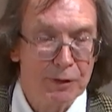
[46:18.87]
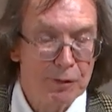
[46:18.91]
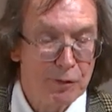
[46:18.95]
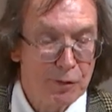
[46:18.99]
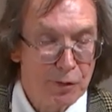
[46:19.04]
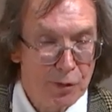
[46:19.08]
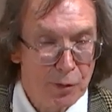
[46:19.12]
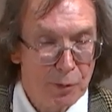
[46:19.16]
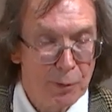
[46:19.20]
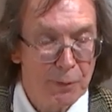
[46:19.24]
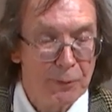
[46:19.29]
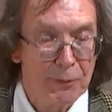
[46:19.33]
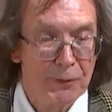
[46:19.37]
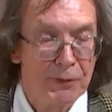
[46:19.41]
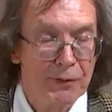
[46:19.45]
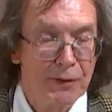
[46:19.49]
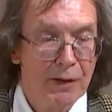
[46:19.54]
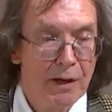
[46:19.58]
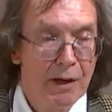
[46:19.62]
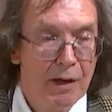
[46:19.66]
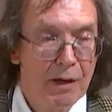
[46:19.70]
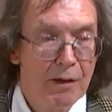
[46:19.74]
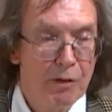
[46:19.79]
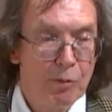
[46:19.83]
And of
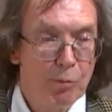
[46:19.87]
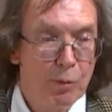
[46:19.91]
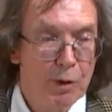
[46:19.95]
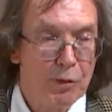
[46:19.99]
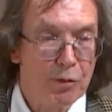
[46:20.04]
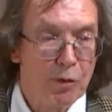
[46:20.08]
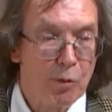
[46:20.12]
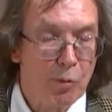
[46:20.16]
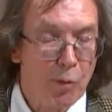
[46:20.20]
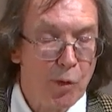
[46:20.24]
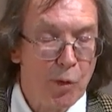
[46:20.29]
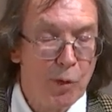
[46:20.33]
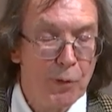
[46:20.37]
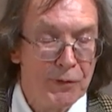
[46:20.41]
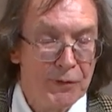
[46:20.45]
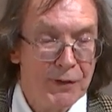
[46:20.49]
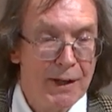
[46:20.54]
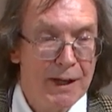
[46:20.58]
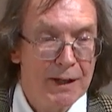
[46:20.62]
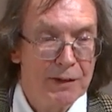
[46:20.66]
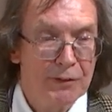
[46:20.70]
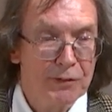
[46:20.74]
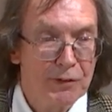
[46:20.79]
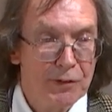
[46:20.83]
course, with the
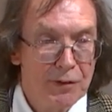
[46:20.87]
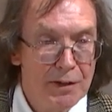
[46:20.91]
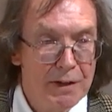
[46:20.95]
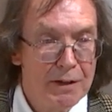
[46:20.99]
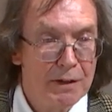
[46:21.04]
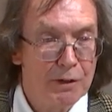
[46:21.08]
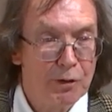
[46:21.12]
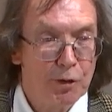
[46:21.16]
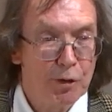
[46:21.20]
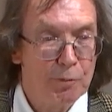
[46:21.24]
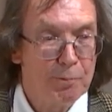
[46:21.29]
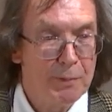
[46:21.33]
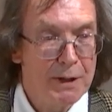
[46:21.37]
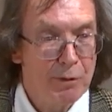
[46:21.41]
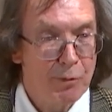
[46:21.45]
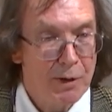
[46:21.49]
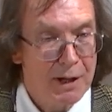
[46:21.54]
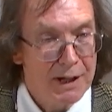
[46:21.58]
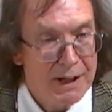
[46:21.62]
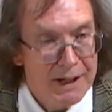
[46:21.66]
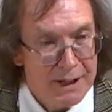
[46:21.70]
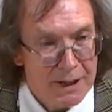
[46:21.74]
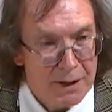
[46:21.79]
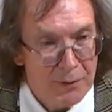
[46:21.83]
war's end, he could be
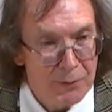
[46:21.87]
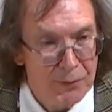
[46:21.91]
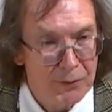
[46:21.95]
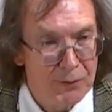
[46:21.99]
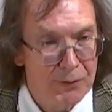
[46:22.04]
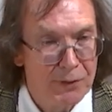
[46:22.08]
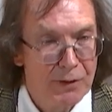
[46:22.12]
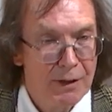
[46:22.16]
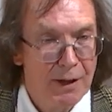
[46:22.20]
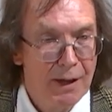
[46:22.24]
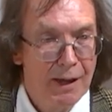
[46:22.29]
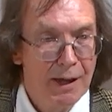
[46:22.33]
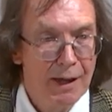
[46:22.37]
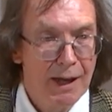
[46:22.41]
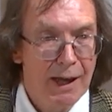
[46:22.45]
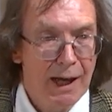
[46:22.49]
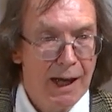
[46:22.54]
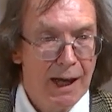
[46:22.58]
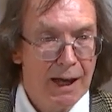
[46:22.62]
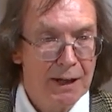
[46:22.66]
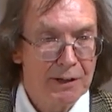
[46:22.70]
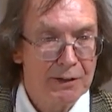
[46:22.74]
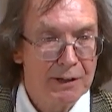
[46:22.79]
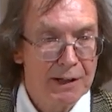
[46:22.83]
released
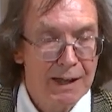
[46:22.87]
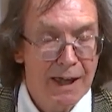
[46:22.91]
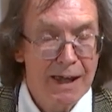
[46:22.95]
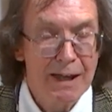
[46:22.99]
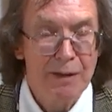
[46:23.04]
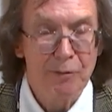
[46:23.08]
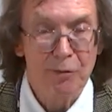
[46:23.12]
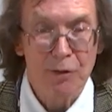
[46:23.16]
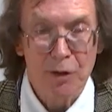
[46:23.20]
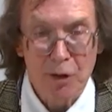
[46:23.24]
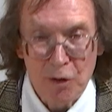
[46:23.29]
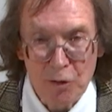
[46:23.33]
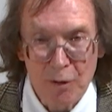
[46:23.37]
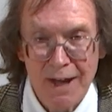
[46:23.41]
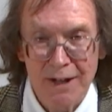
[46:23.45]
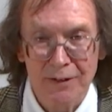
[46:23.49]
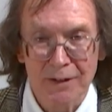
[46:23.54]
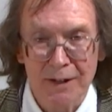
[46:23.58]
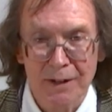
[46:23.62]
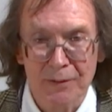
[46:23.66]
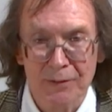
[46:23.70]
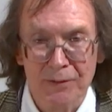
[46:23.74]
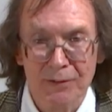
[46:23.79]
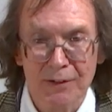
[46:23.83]
and gain the
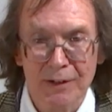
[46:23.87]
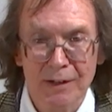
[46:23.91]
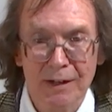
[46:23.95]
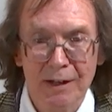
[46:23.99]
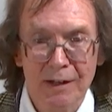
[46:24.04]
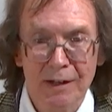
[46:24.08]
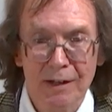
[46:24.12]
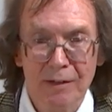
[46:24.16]
credit